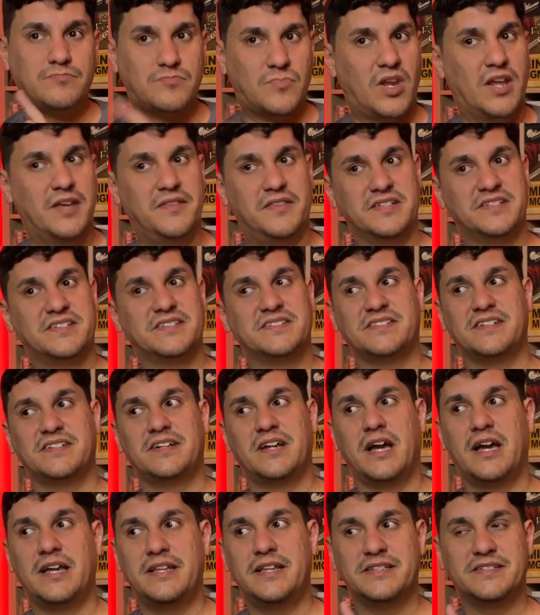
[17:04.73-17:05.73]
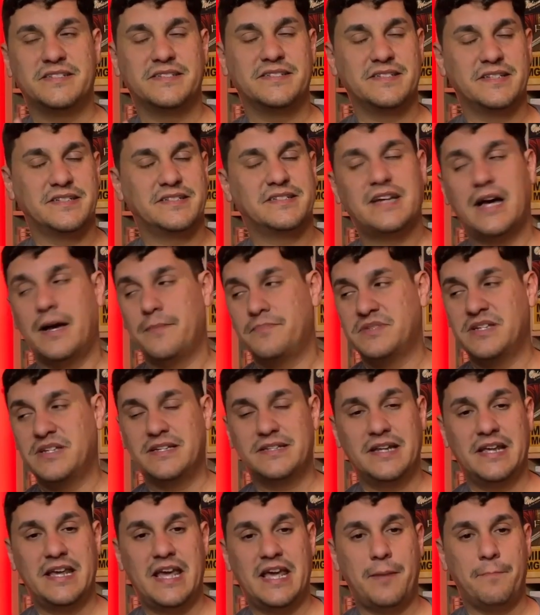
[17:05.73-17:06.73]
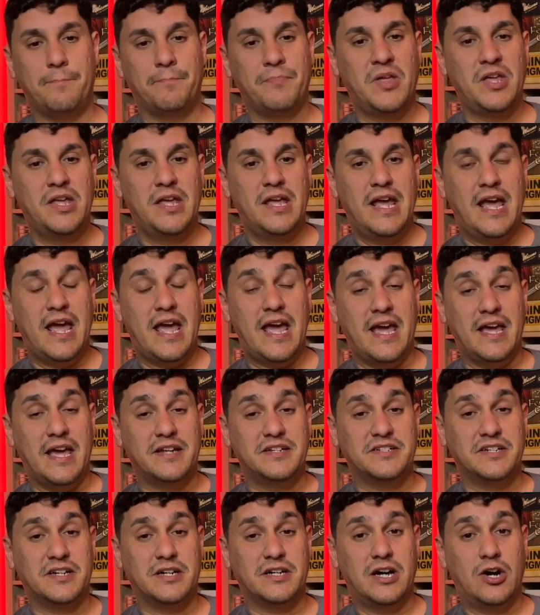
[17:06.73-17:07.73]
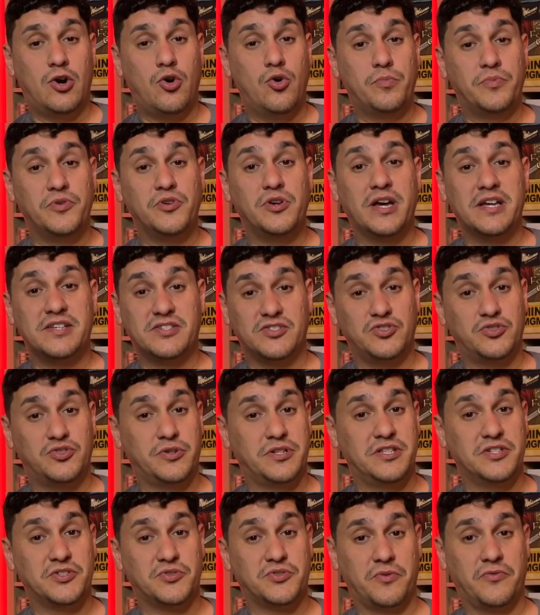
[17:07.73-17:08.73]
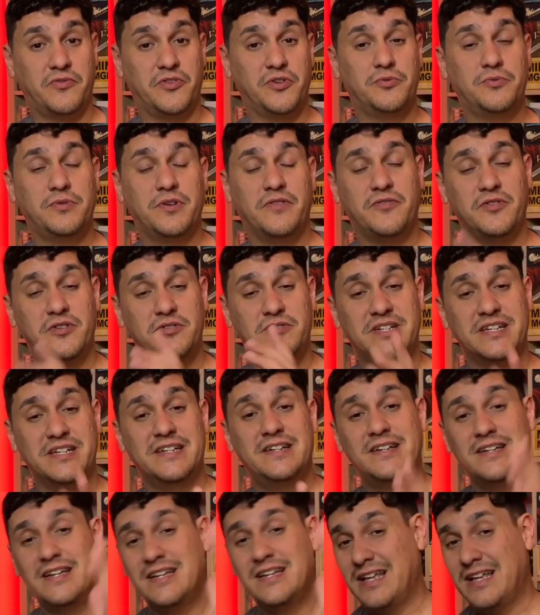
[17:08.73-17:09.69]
This is a 9. This is a top 10 game. And hope you guys enjoyed this review. If you did,